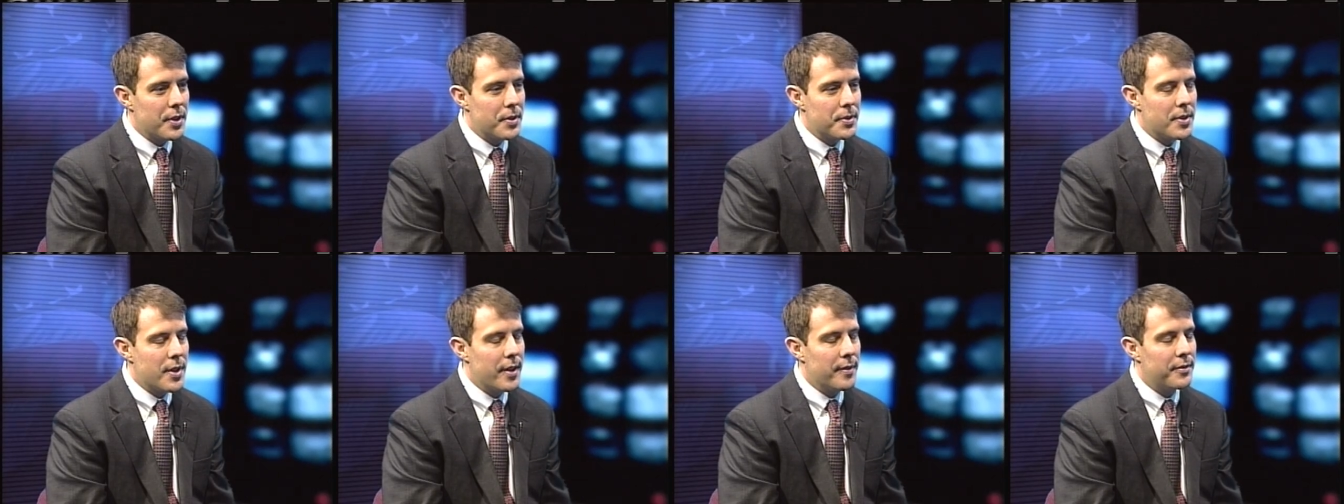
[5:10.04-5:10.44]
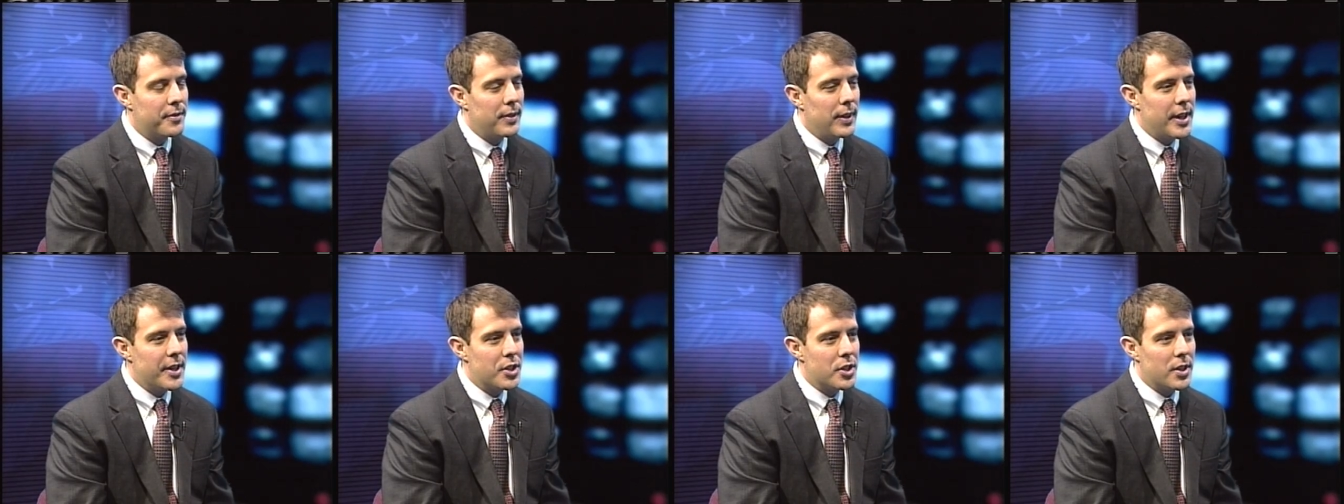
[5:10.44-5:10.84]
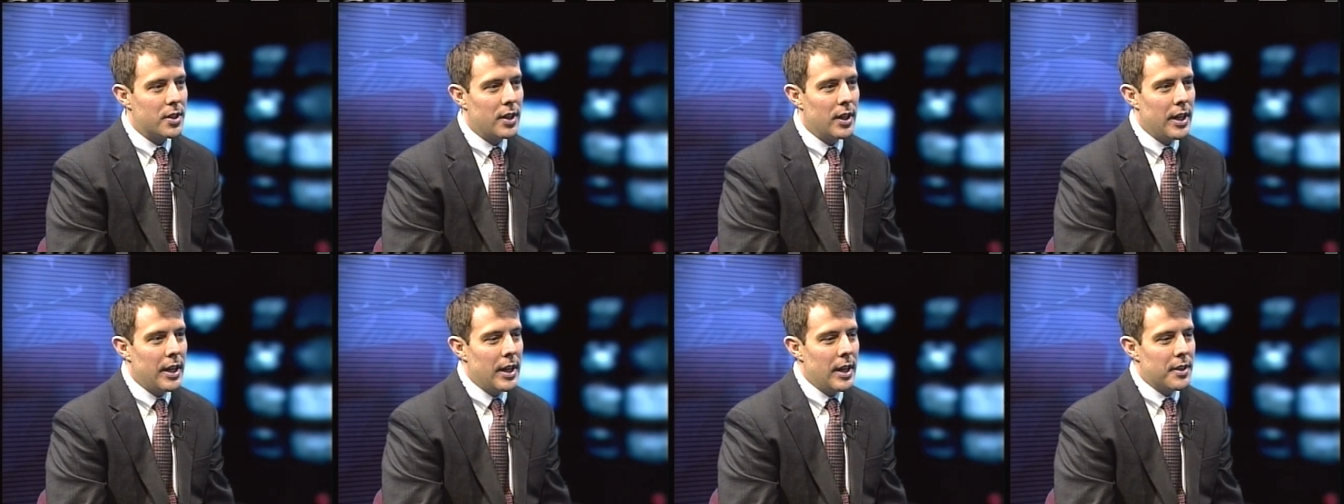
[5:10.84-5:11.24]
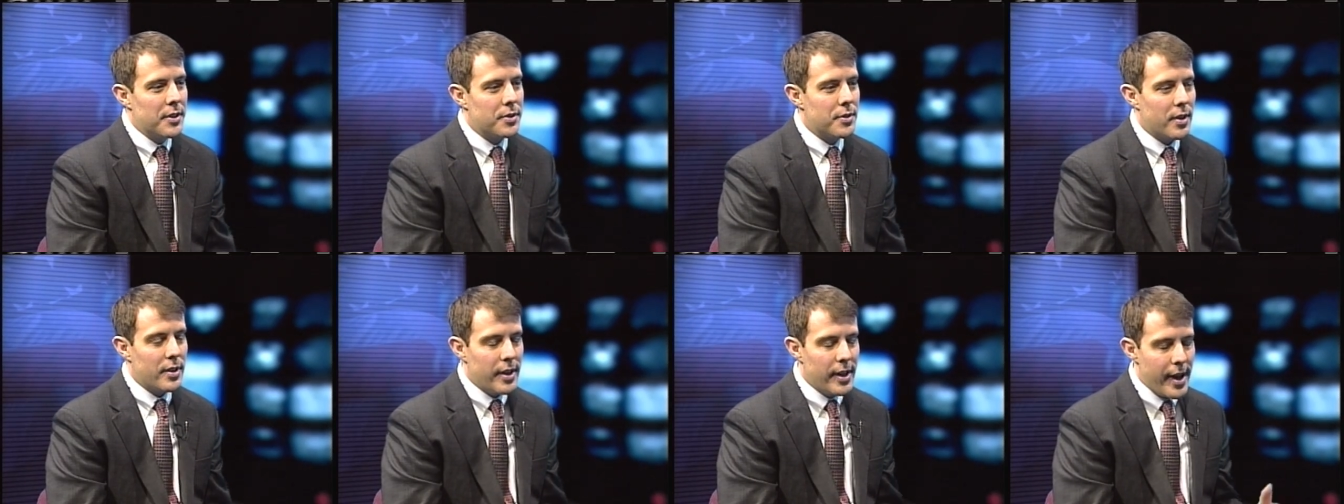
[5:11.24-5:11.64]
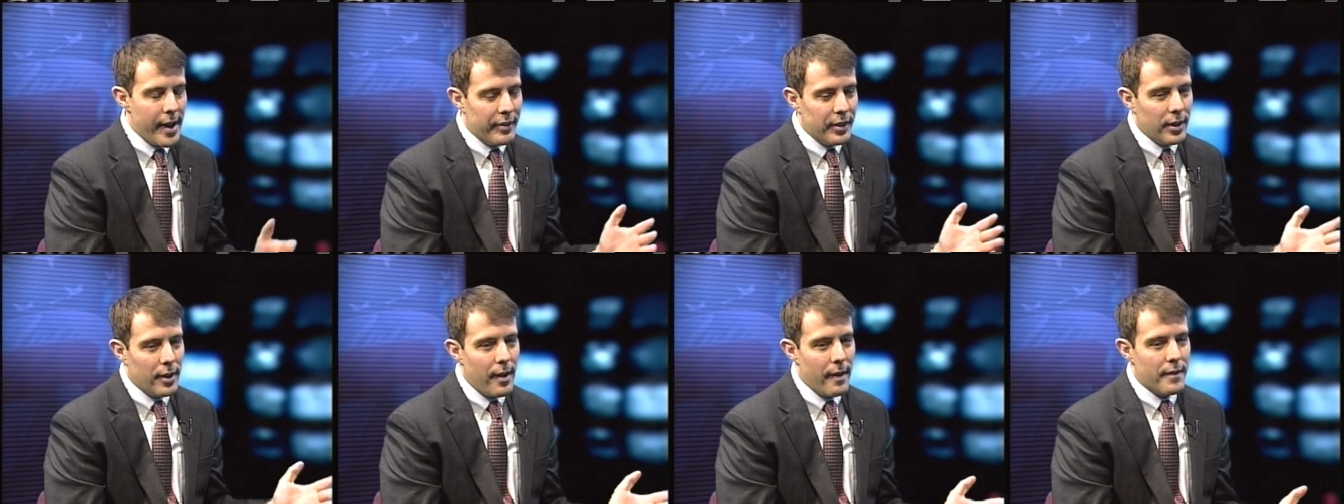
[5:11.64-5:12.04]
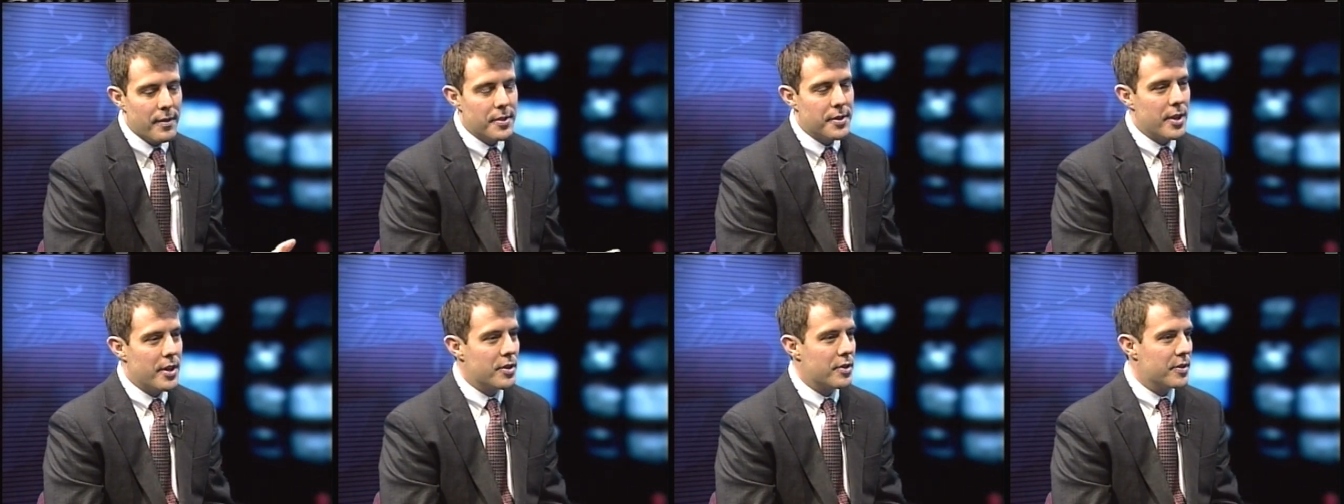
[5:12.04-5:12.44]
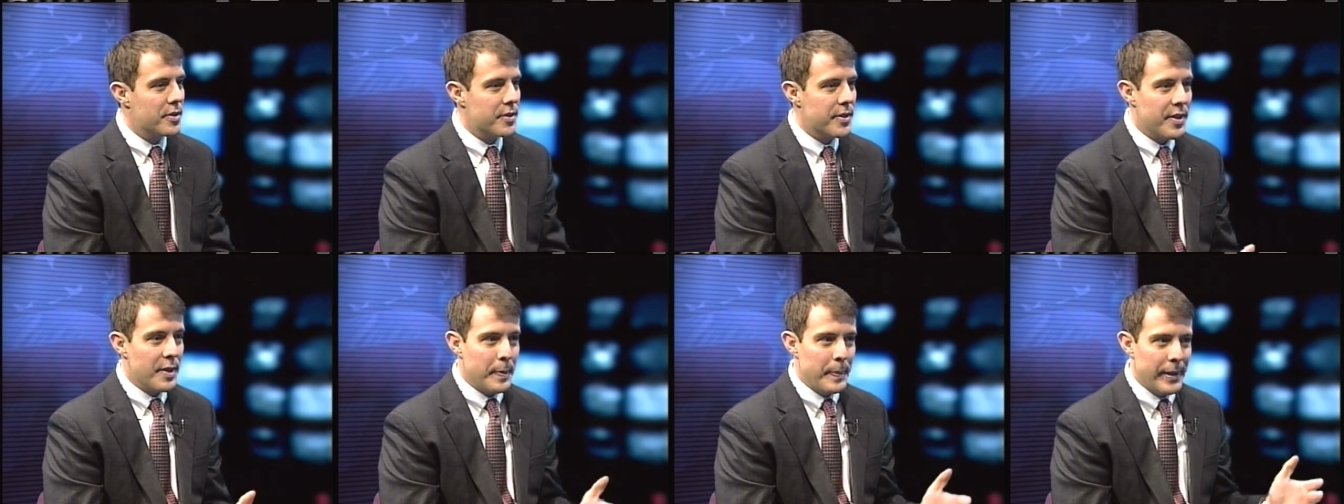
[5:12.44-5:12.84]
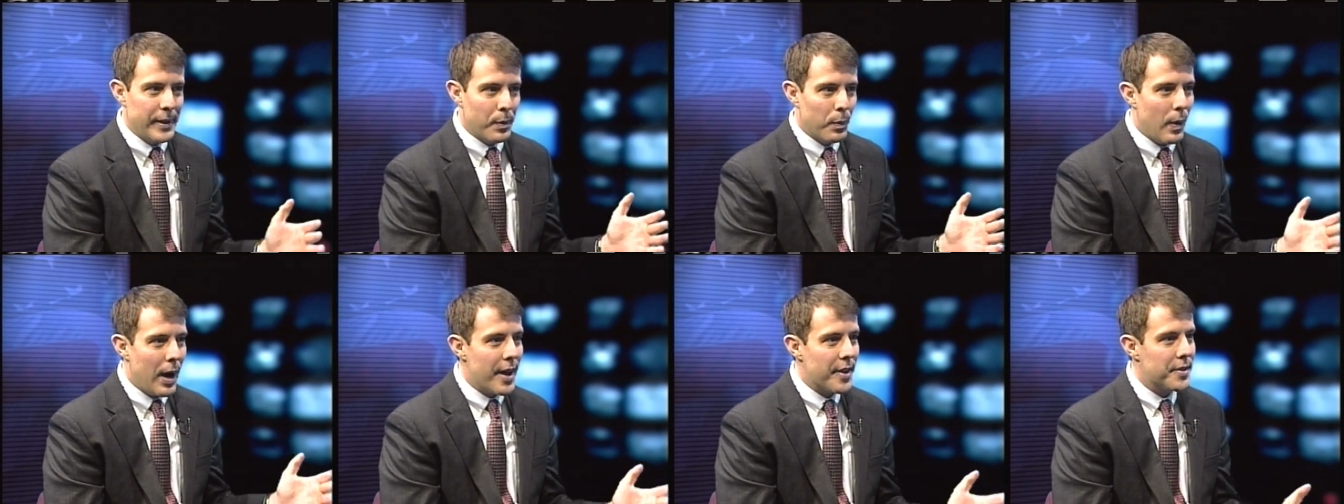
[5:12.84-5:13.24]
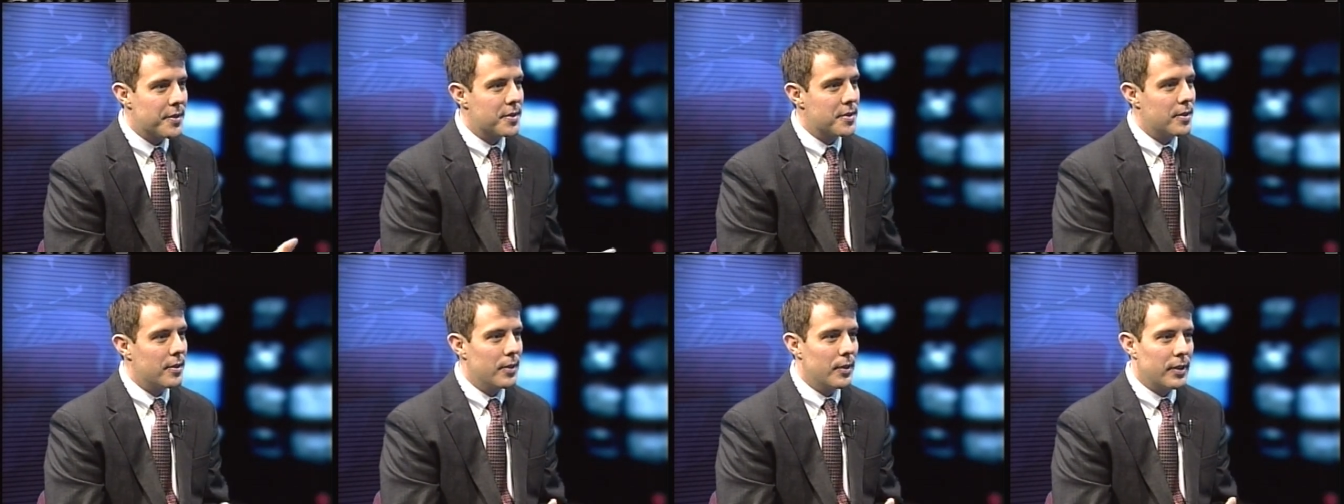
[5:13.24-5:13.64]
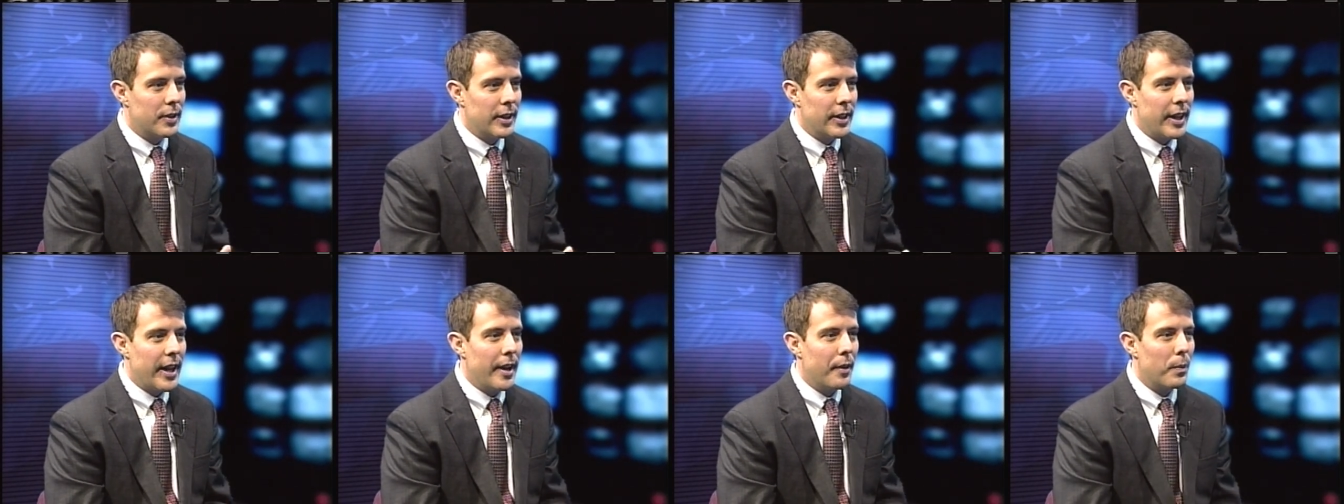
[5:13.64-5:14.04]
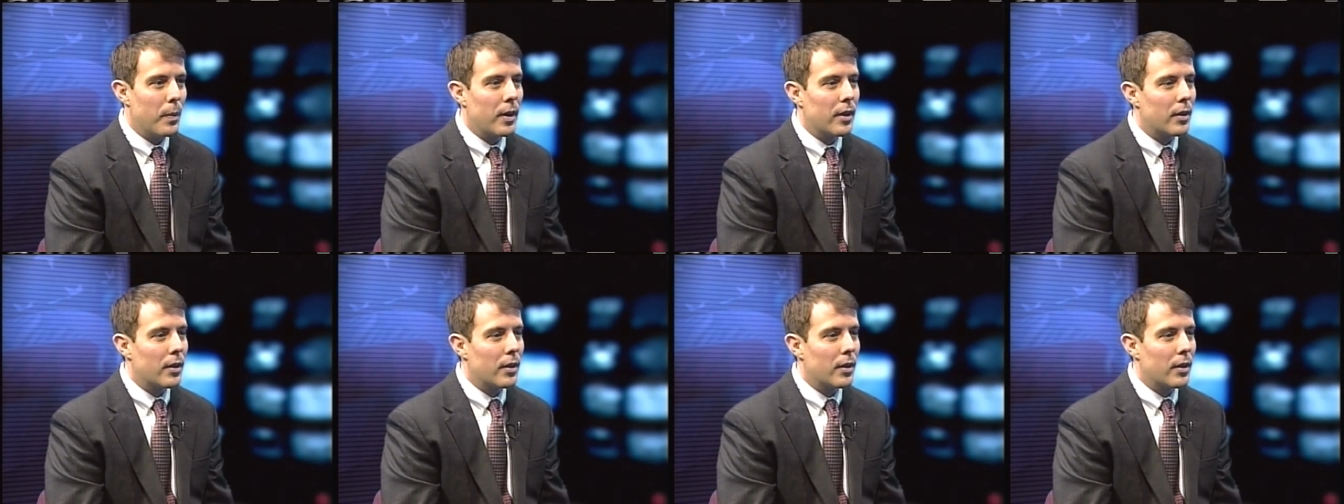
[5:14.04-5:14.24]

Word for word: Don Fletcher, started having conversations in the Midwest, looking at where